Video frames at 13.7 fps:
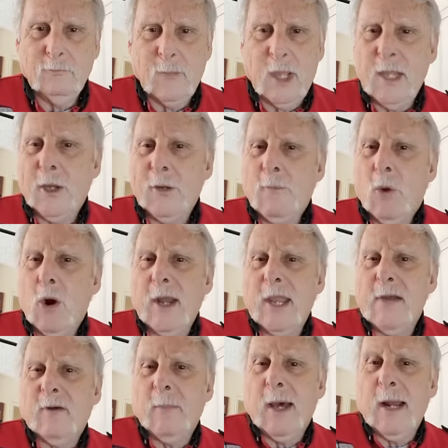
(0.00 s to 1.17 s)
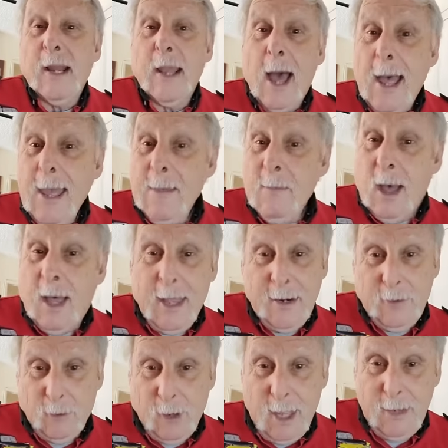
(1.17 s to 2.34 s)
Hey, good morning, everybody. I'm Hot
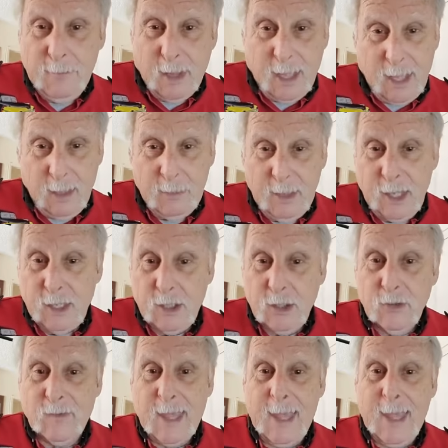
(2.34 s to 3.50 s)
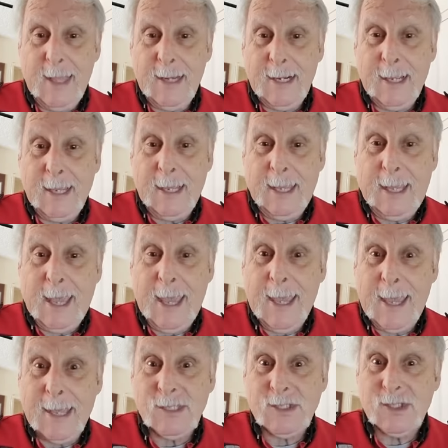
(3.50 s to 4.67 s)
Rod Bob, and you've got
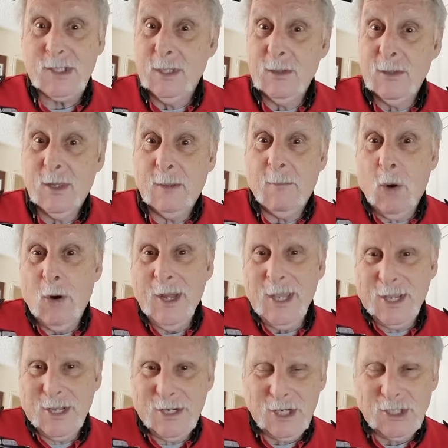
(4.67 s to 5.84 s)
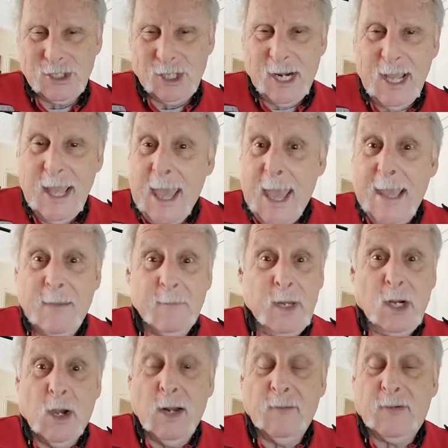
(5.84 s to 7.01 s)
Gas, the morning edition. Hey, I've
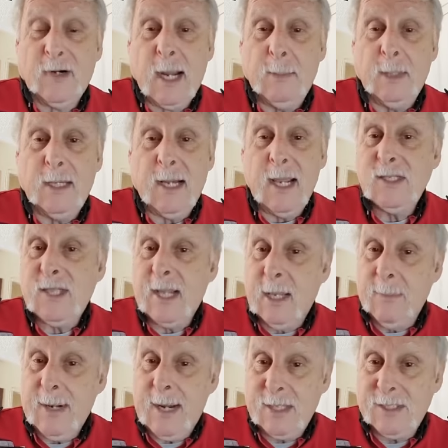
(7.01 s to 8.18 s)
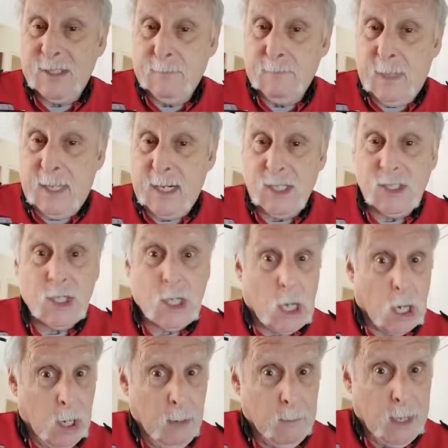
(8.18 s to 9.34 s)
been gone for a couple of days helping out some buddies,
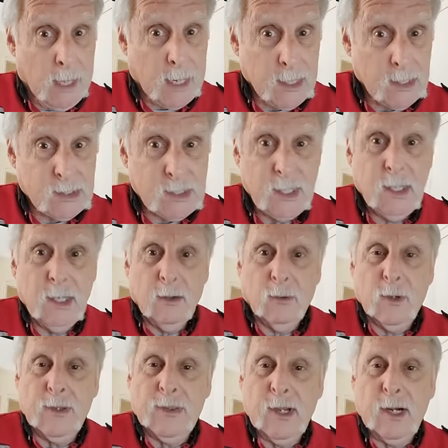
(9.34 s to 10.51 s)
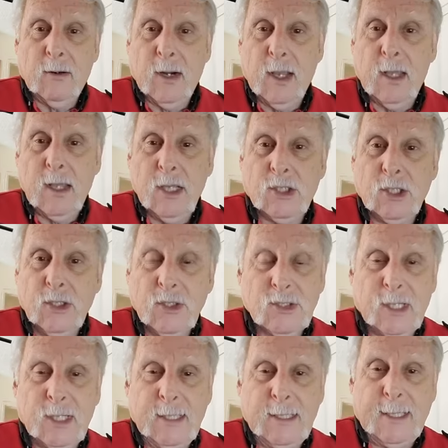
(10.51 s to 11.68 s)
car buddies, with their issues,
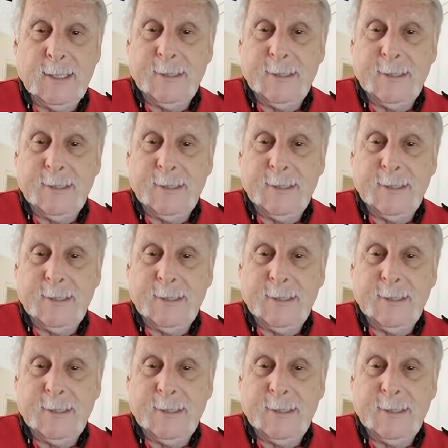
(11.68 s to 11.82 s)
and